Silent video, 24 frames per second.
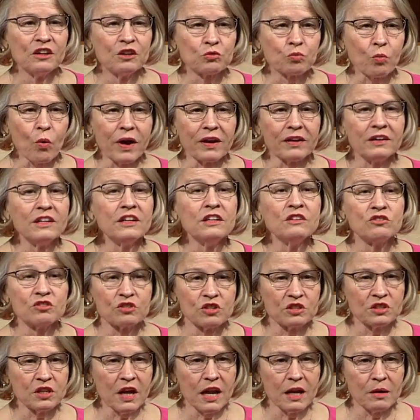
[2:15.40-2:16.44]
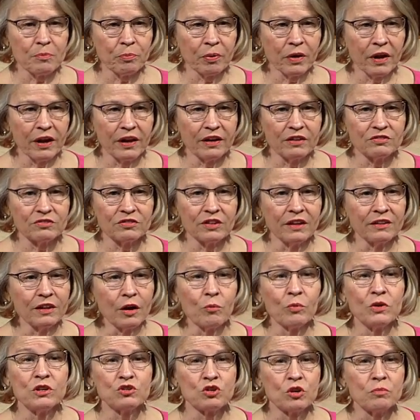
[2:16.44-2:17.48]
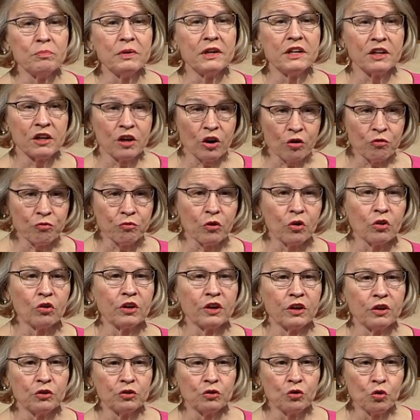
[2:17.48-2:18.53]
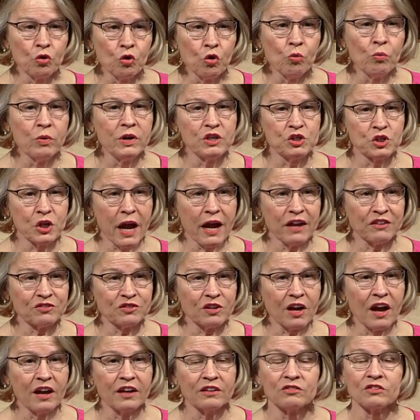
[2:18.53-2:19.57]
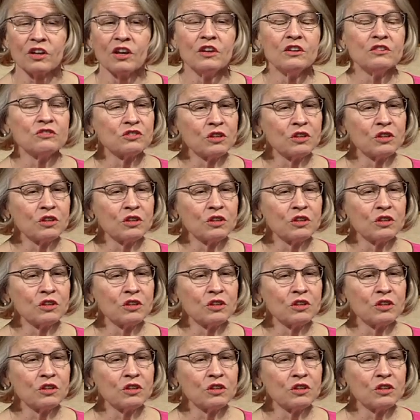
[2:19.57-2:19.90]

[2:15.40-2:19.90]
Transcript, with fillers: is what needs to take place, and that we should be careful in who we chastise